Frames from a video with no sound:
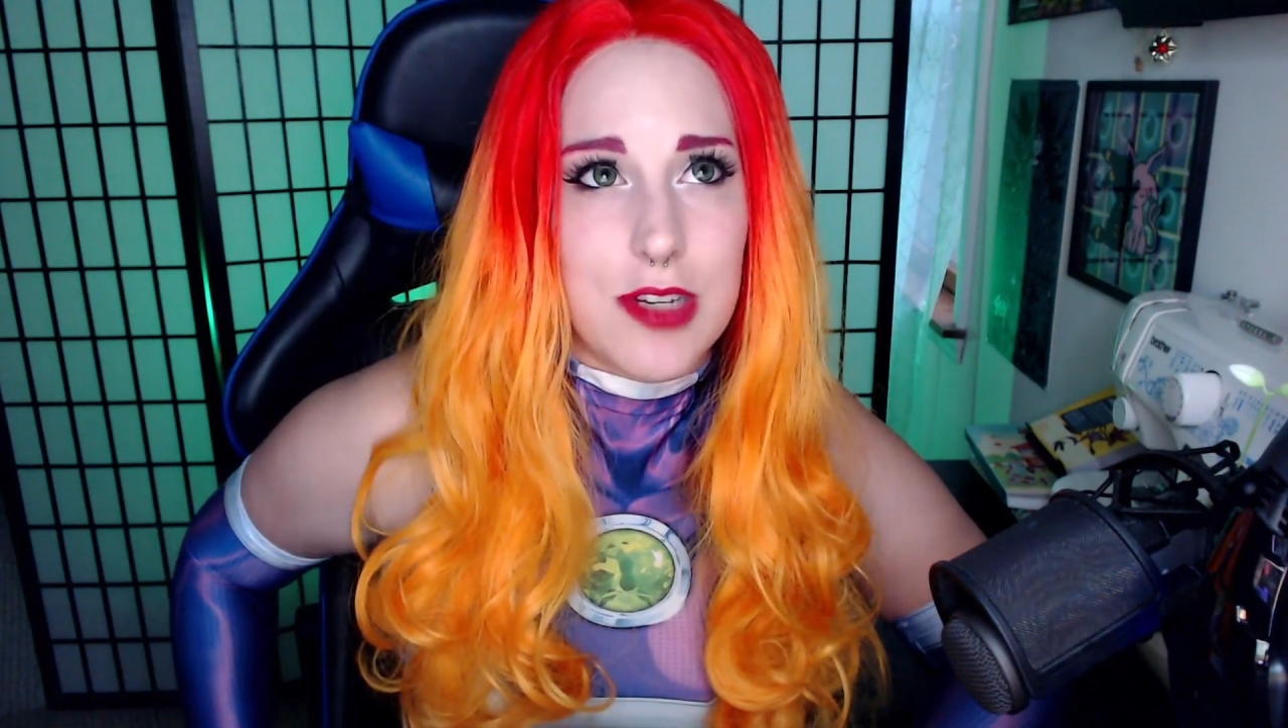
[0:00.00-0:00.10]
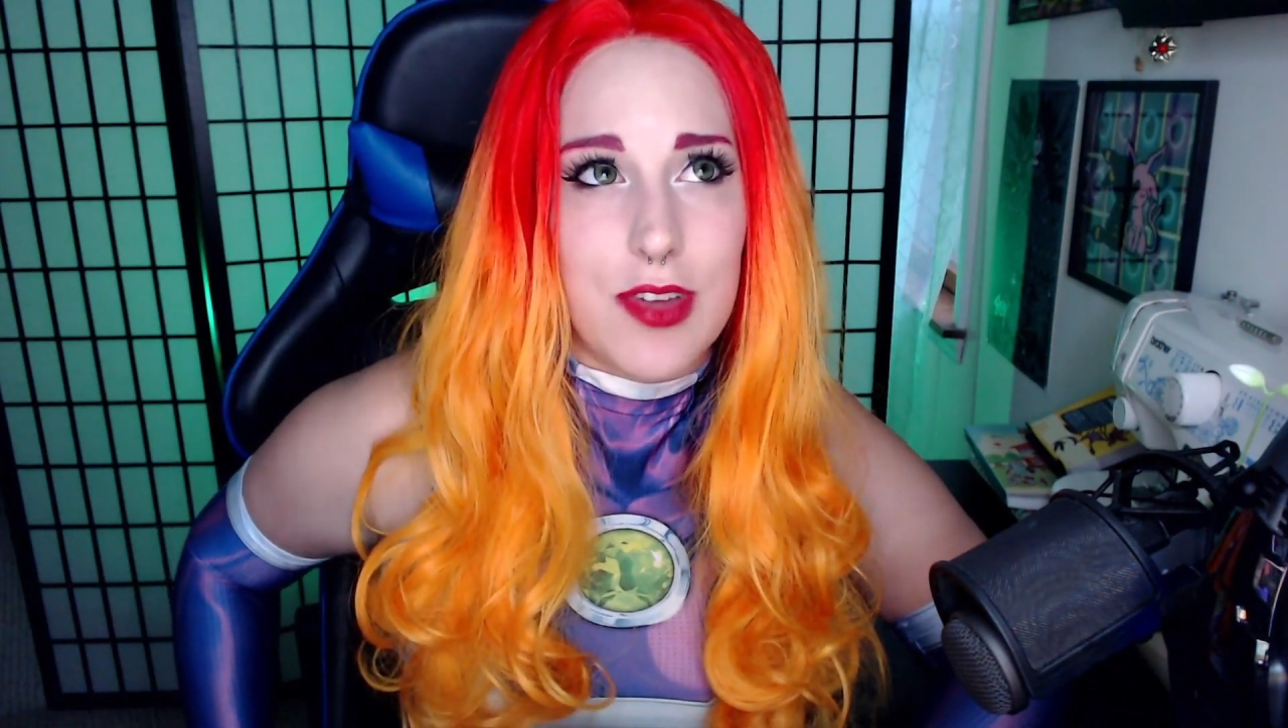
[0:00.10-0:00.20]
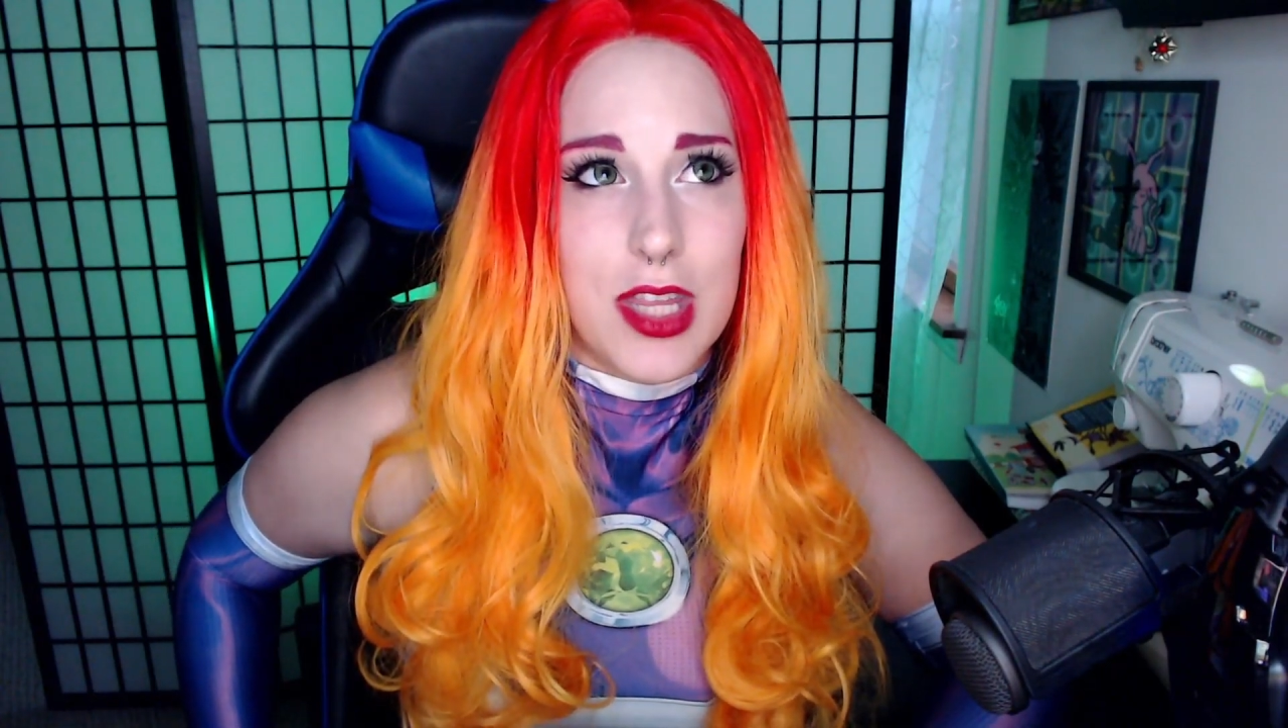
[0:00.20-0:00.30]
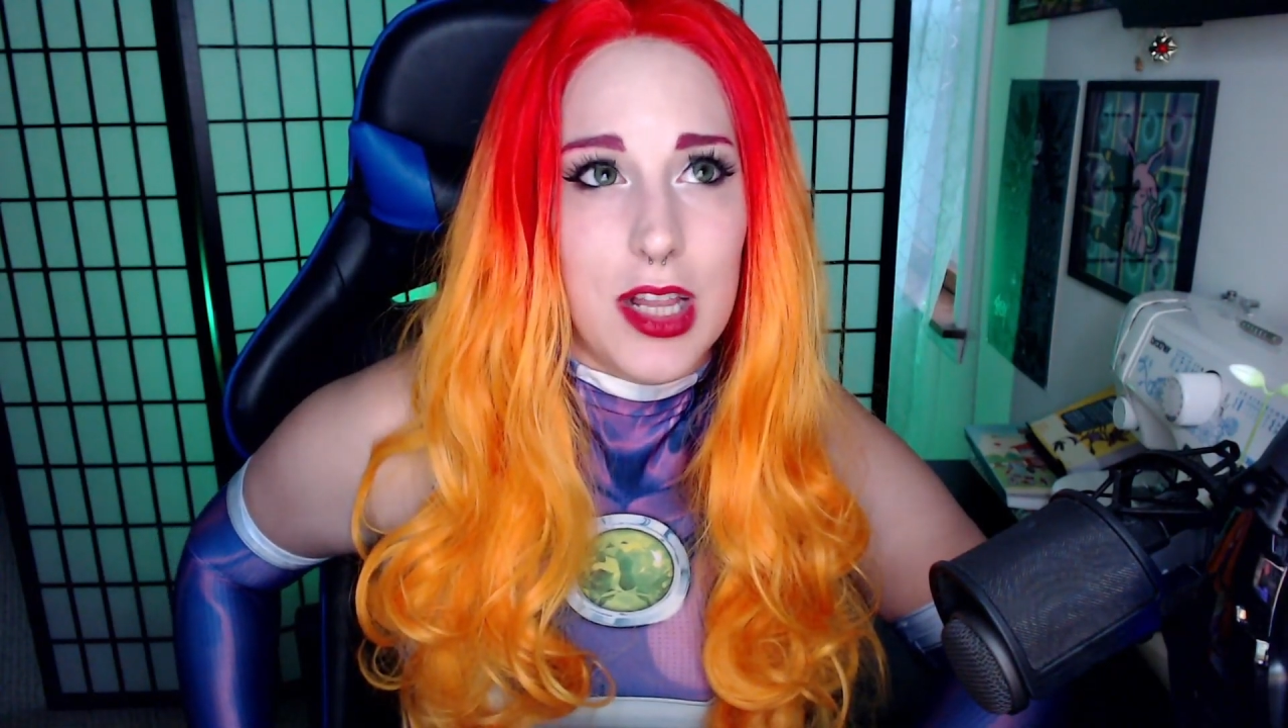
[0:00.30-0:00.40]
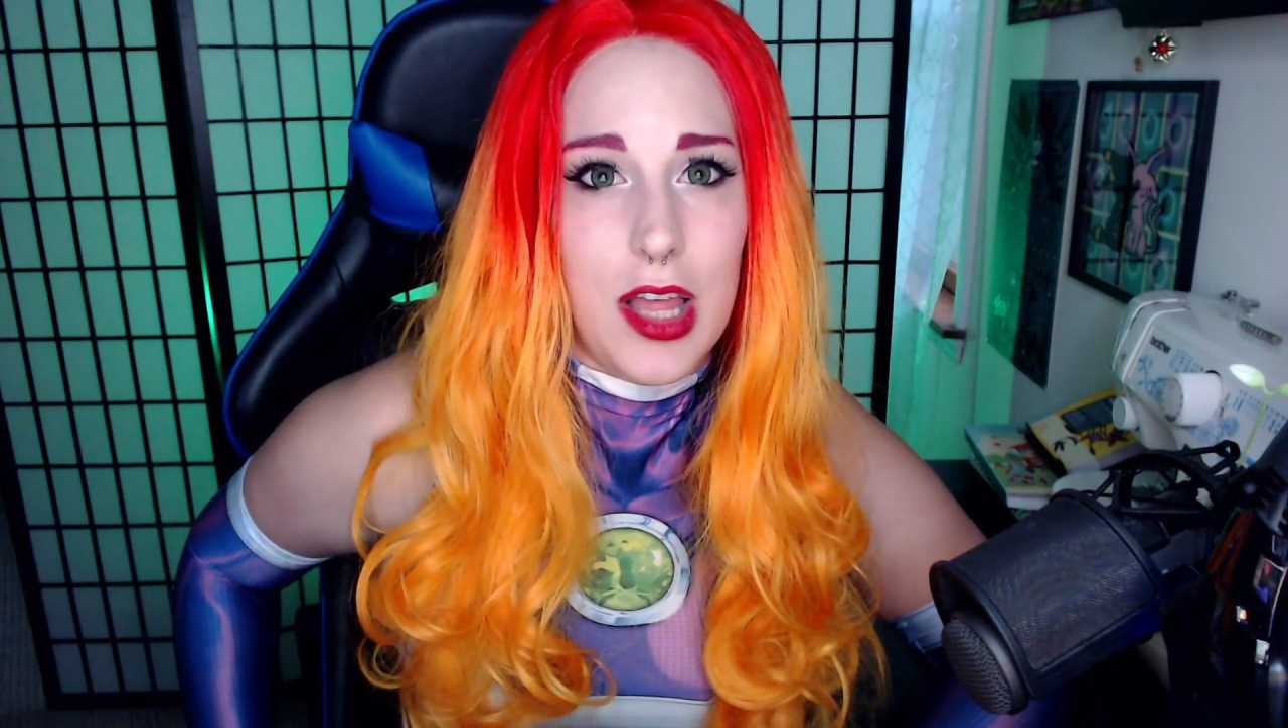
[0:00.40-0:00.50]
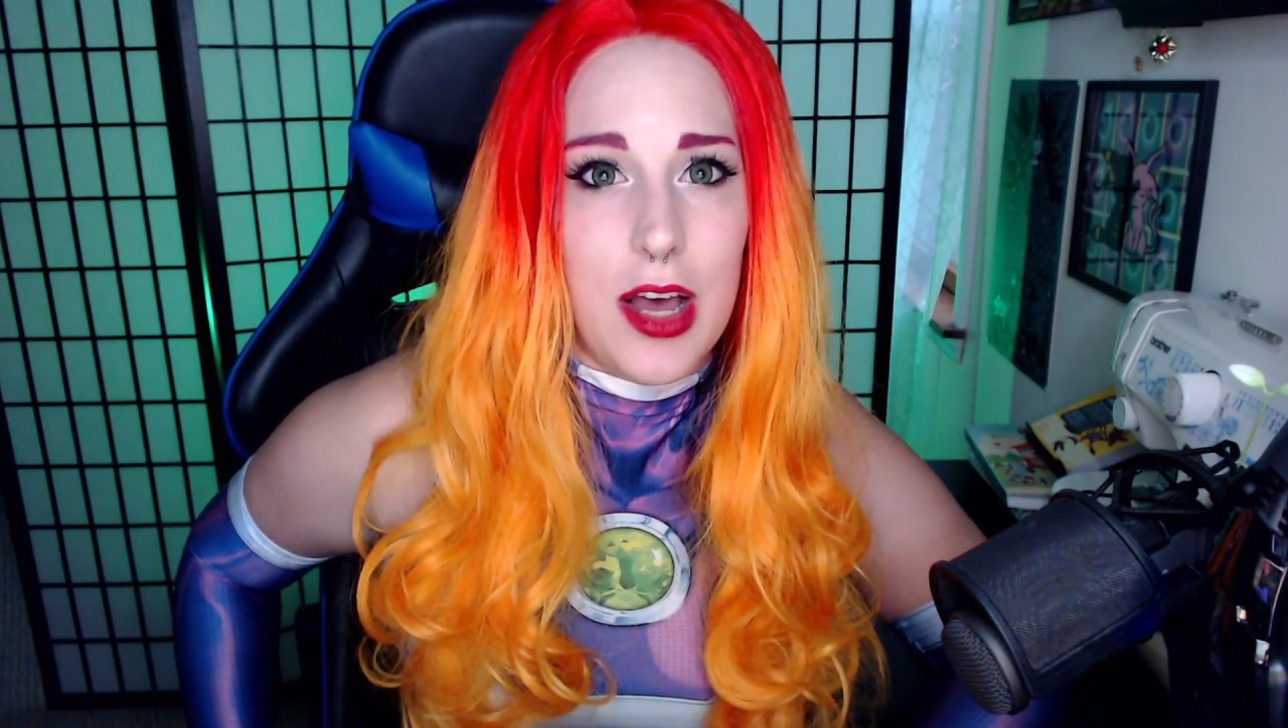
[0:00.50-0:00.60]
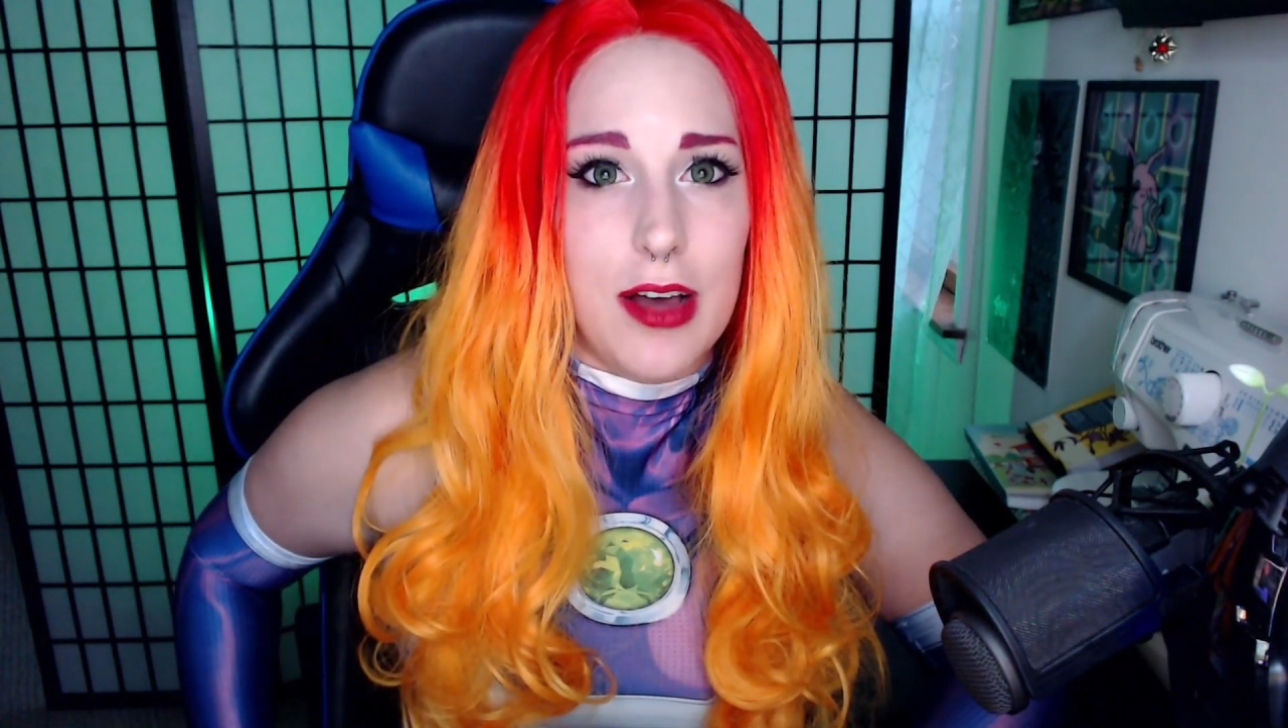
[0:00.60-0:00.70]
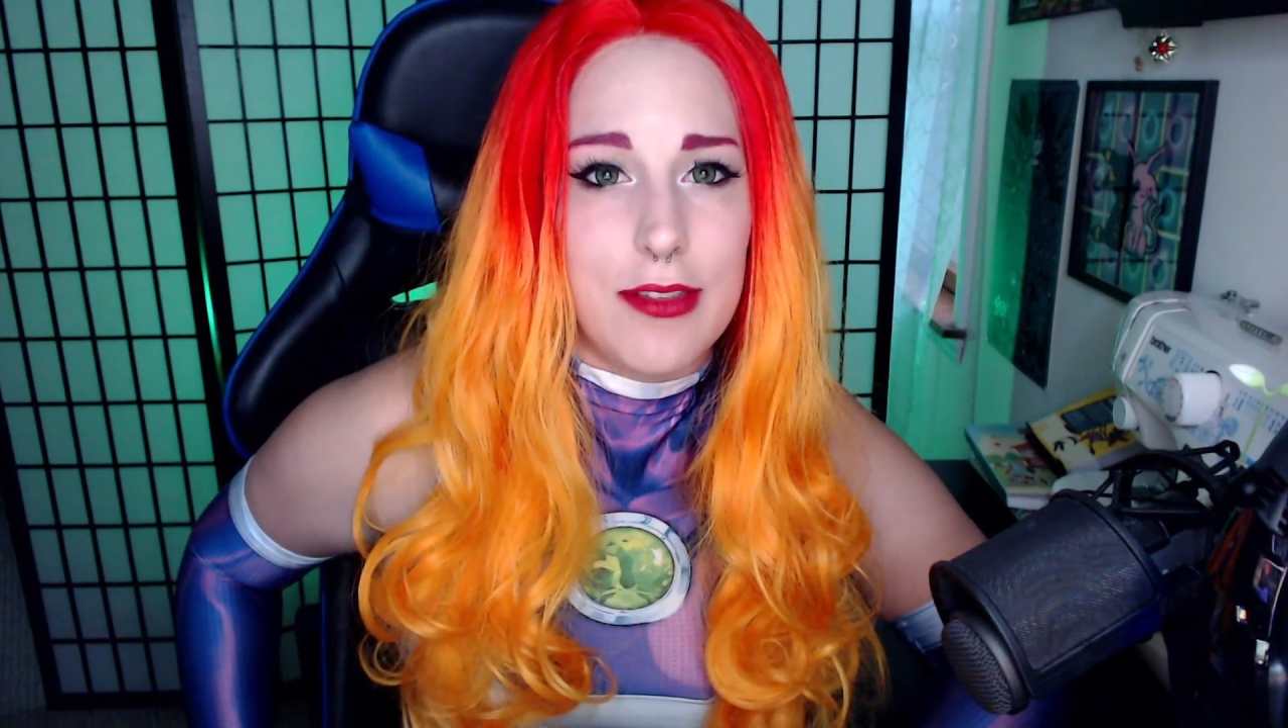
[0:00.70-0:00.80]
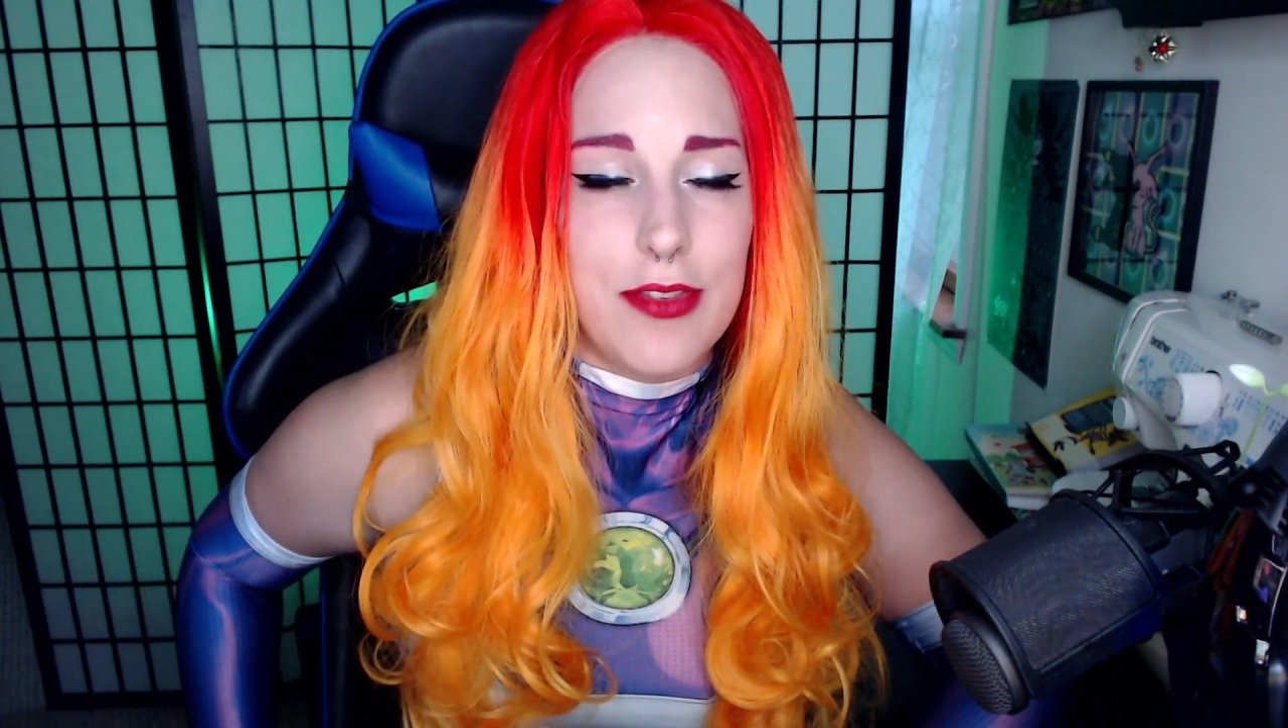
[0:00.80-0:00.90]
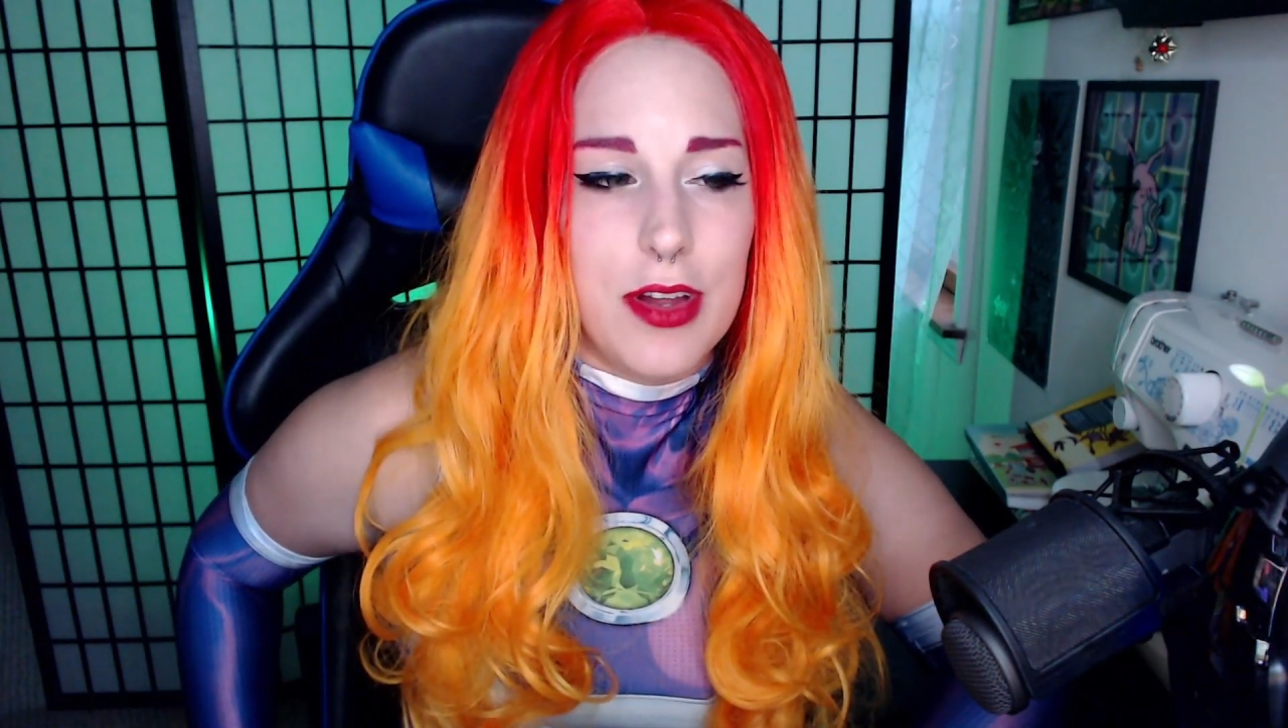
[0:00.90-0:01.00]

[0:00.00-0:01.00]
for the love.